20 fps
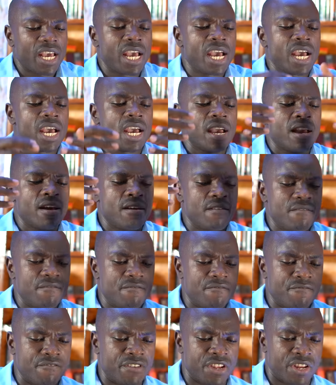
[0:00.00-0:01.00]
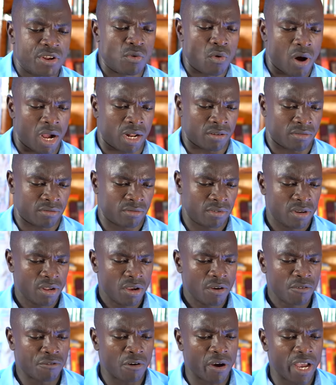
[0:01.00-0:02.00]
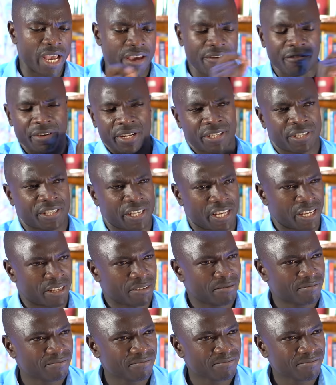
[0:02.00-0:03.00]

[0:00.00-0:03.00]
everyone for everything.